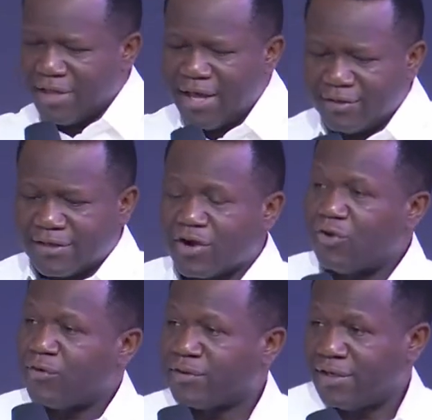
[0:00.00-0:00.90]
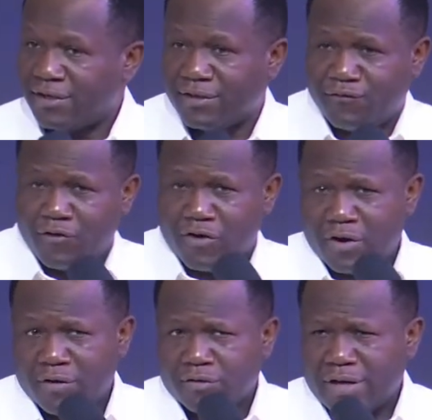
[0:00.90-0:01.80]
Second reason is for
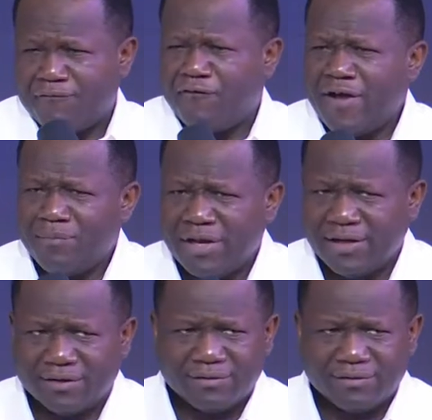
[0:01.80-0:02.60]
a family.